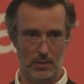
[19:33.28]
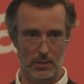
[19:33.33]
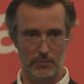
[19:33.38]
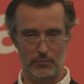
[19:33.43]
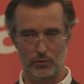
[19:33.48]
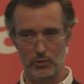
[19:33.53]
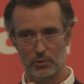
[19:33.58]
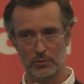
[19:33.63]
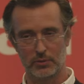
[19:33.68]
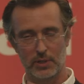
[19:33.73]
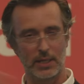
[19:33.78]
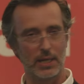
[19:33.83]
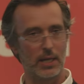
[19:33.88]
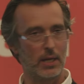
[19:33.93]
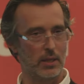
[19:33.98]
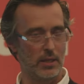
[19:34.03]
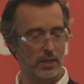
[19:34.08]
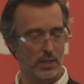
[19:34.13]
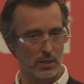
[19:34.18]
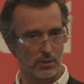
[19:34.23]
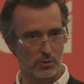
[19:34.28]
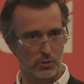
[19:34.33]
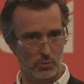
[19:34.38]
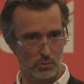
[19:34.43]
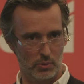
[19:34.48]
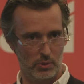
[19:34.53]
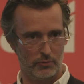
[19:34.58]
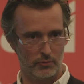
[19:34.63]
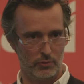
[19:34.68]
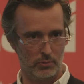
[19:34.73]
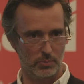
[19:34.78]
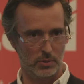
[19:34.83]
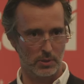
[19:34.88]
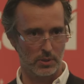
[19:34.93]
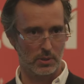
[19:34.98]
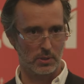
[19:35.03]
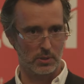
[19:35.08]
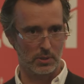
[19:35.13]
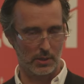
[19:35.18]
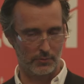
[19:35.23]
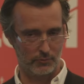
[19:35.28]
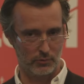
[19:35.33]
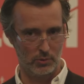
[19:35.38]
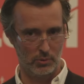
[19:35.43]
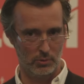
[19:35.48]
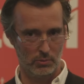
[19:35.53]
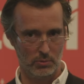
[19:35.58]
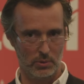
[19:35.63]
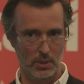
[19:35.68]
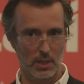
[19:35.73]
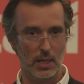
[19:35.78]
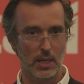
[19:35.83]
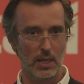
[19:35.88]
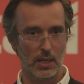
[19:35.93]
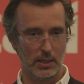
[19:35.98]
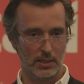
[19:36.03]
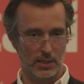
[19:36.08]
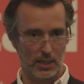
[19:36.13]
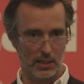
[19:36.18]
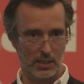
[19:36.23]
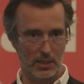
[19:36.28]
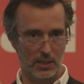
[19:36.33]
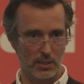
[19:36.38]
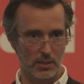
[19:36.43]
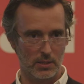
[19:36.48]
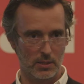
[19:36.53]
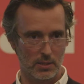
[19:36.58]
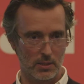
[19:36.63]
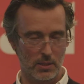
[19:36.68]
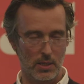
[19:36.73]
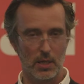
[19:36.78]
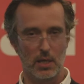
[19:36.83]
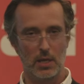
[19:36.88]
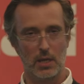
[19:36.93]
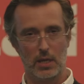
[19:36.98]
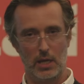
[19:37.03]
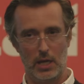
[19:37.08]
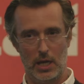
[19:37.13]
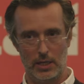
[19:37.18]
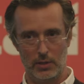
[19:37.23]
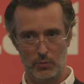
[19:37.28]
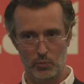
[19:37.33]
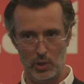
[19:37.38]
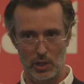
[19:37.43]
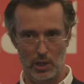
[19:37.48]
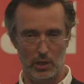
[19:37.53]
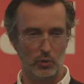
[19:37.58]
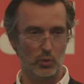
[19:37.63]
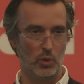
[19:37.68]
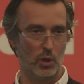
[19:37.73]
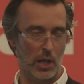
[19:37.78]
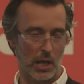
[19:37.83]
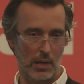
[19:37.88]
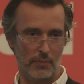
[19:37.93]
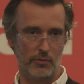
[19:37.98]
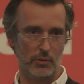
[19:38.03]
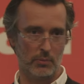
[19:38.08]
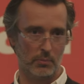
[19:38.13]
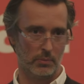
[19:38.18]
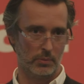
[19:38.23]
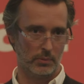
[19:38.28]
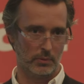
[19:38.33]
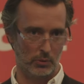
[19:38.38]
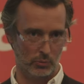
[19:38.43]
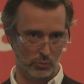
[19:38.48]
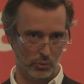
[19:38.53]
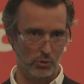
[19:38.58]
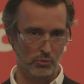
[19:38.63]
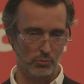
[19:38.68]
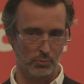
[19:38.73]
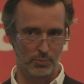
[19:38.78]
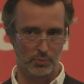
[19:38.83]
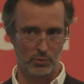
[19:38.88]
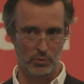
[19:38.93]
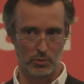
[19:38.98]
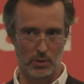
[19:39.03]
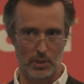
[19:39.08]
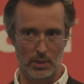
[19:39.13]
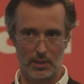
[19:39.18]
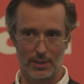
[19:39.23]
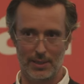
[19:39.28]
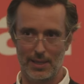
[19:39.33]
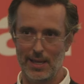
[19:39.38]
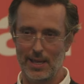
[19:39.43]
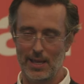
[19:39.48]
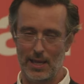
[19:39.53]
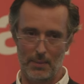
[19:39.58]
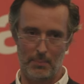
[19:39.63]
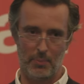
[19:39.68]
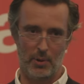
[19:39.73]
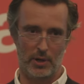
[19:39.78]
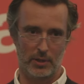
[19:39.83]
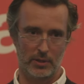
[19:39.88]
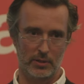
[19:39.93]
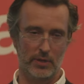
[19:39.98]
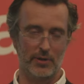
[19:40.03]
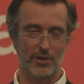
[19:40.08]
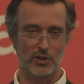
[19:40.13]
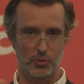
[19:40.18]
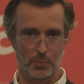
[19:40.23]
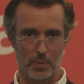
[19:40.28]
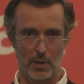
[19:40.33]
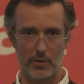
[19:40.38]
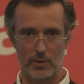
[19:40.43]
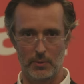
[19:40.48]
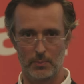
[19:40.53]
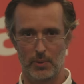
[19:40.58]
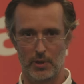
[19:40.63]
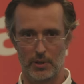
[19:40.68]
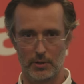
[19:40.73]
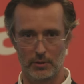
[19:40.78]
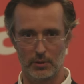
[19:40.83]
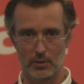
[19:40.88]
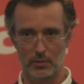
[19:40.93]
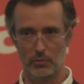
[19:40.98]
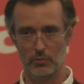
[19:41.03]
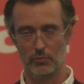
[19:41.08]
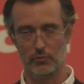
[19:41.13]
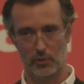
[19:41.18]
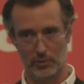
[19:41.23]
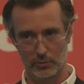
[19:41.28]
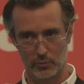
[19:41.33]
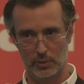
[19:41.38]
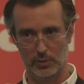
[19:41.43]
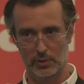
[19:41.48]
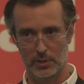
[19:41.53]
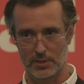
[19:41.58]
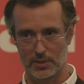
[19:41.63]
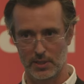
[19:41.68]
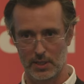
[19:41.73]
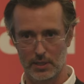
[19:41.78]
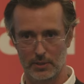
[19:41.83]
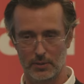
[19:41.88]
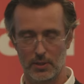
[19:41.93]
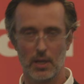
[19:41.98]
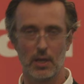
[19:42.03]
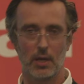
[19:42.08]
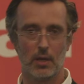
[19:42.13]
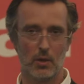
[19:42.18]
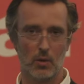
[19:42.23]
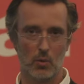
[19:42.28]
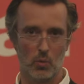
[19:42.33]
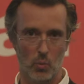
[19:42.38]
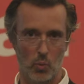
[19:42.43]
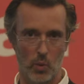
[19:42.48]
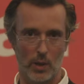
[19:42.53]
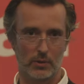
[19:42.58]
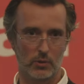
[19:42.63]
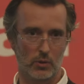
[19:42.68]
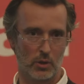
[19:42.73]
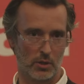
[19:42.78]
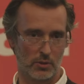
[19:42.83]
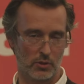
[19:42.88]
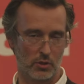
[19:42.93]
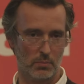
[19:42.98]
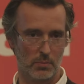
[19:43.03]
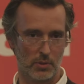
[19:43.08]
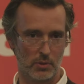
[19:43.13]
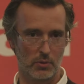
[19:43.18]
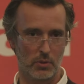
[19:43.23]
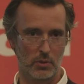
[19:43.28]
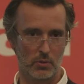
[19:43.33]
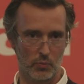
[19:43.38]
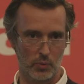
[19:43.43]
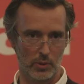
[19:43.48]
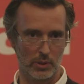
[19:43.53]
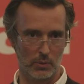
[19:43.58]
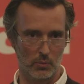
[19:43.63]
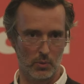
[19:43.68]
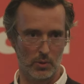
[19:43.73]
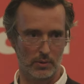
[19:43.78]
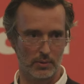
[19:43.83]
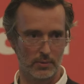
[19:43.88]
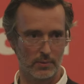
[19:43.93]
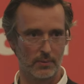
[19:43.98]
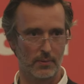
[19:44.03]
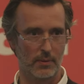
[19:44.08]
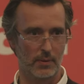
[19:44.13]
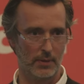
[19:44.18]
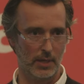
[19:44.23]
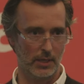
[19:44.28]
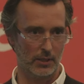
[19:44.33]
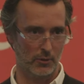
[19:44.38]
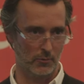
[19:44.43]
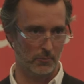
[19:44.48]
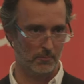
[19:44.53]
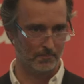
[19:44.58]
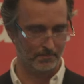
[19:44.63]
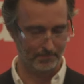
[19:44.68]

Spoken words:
If you don't take anything else away from this afternoon, take this, and we'll have in the Turismo de Portugal a partner, a sparring partner in front to understand what customers really want. Thank you.